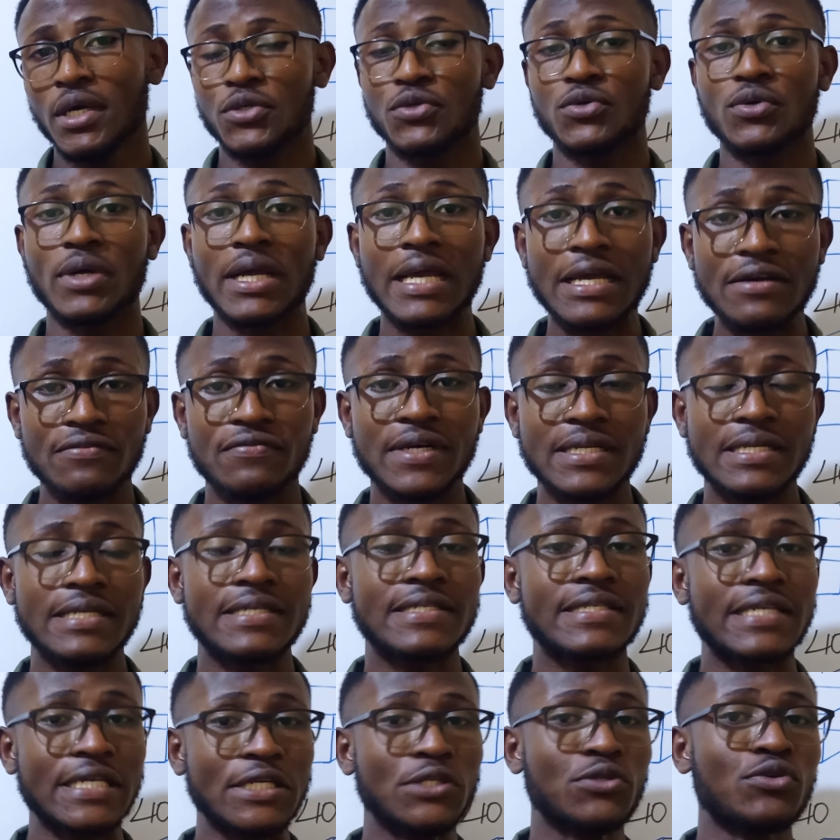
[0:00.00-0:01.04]
you ever
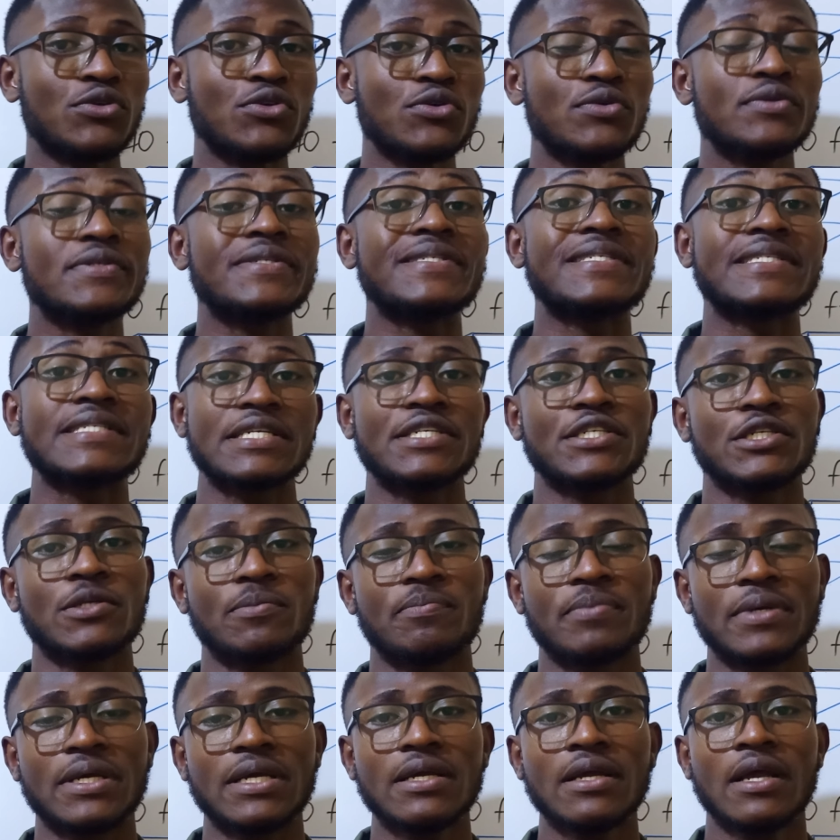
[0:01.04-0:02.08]
decide to use sea
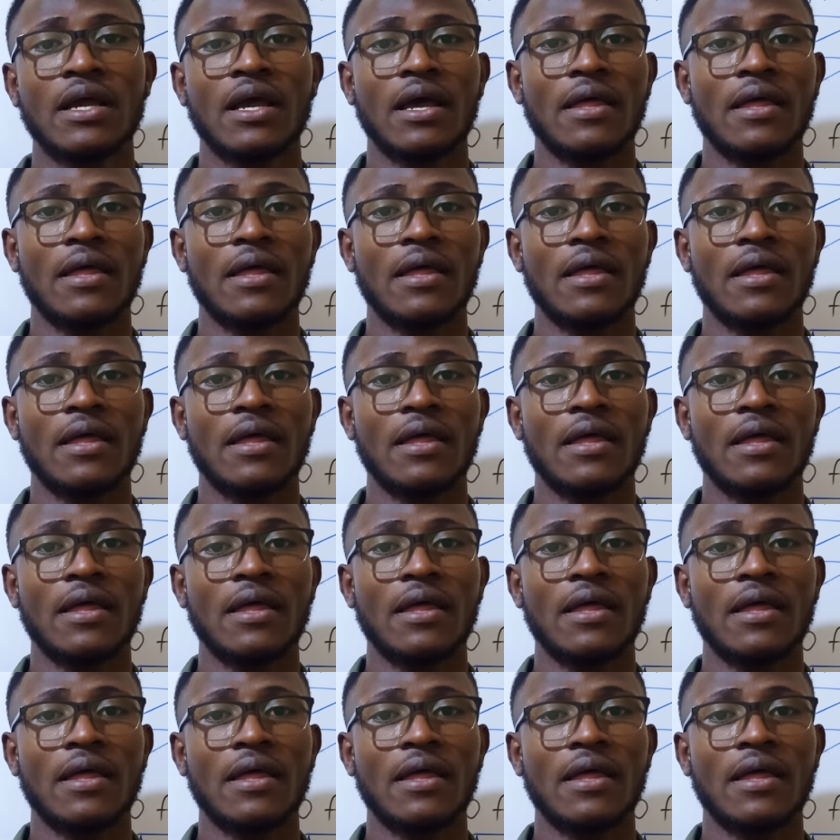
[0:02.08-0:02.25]
shipping,